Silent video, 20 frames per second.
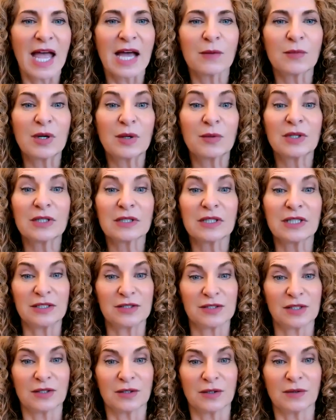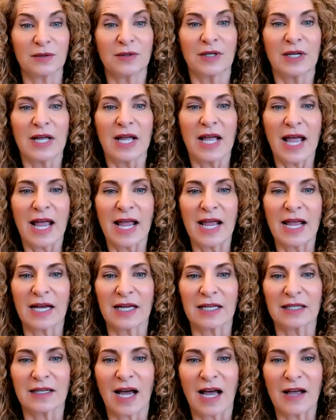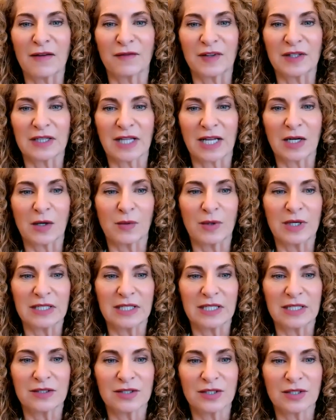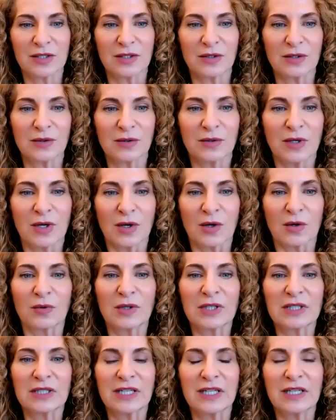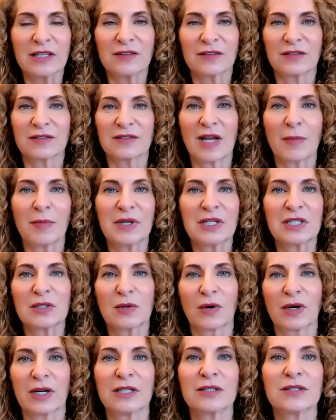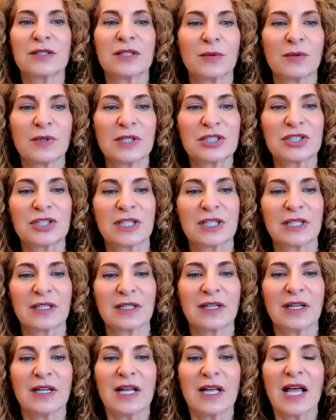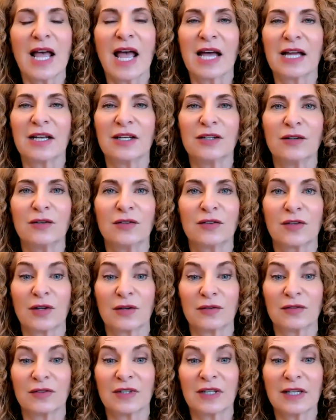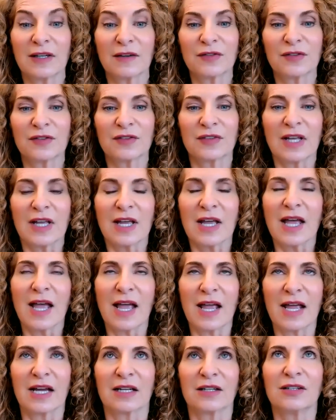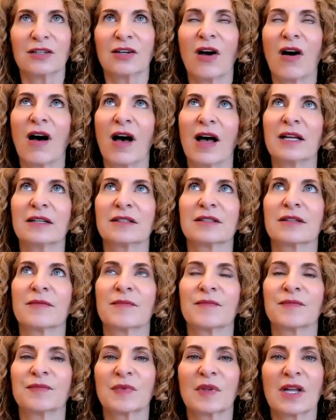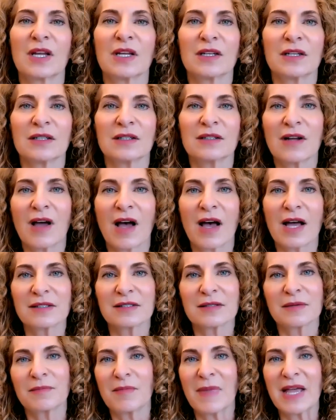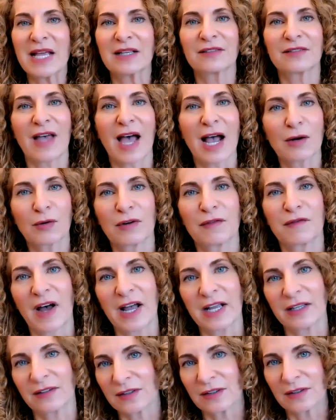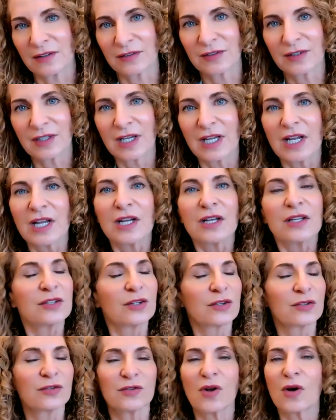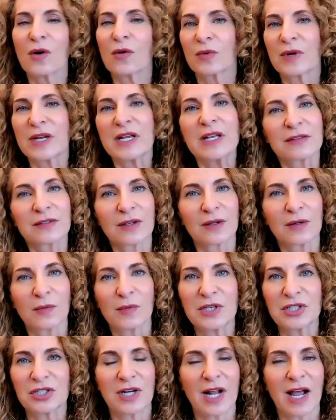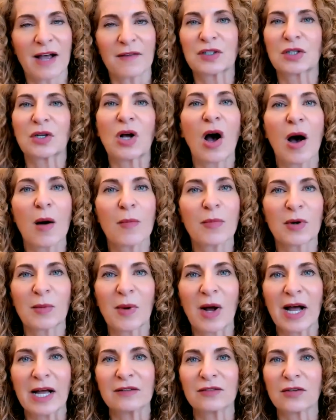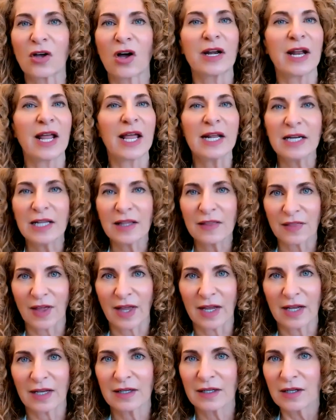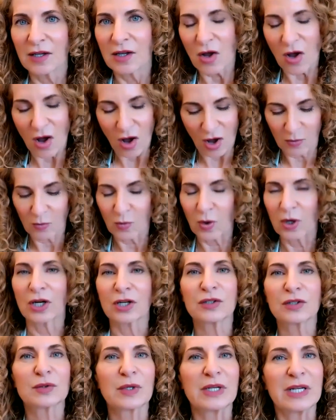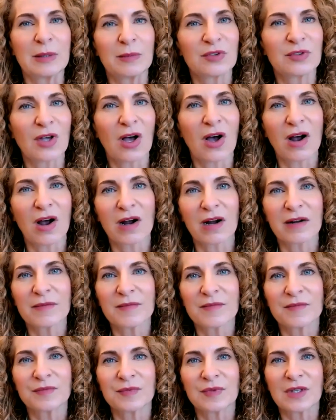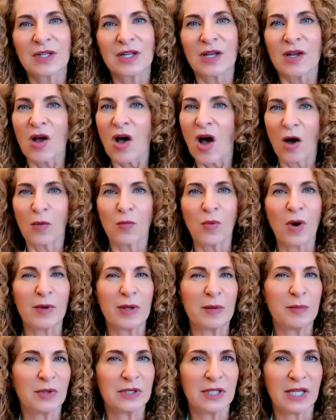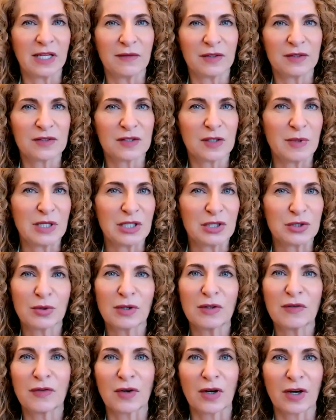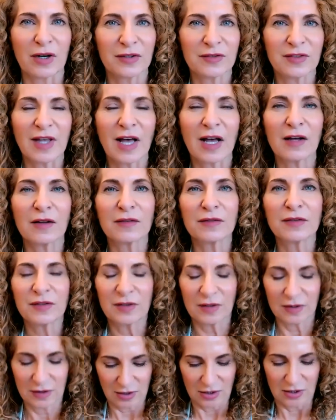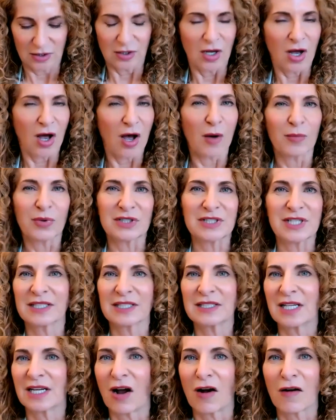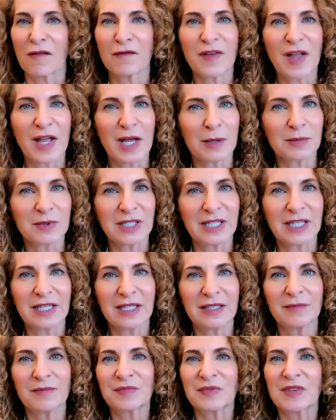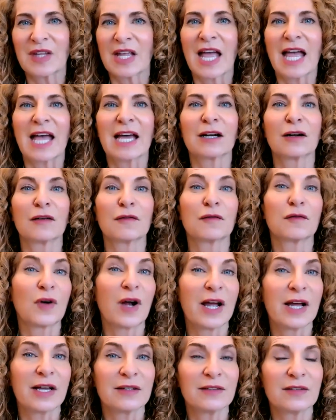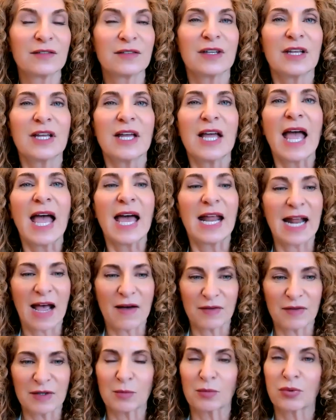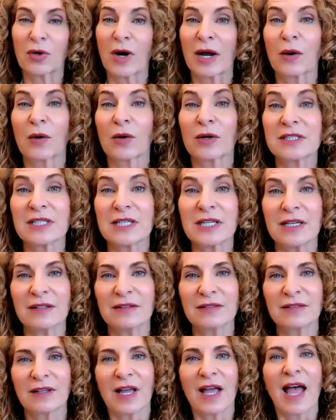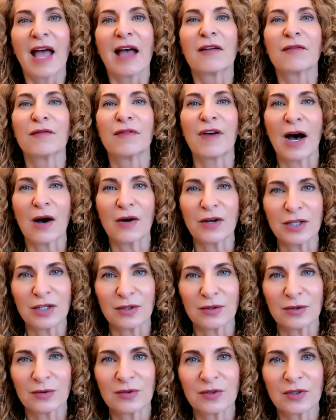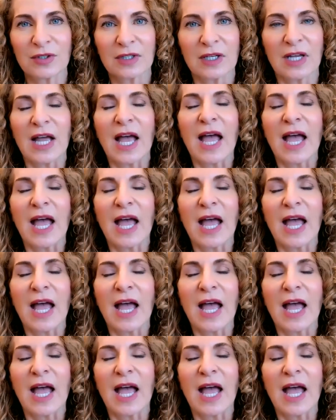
And we really do. And I feel like we need to really step into our intuition and use those gifts and not make sacrifices. There's no reason we should have to compromise on anything, on what our dreams are, on what we believe is to be true for ourselves, on protecting our family and our friends, and having priorities and values.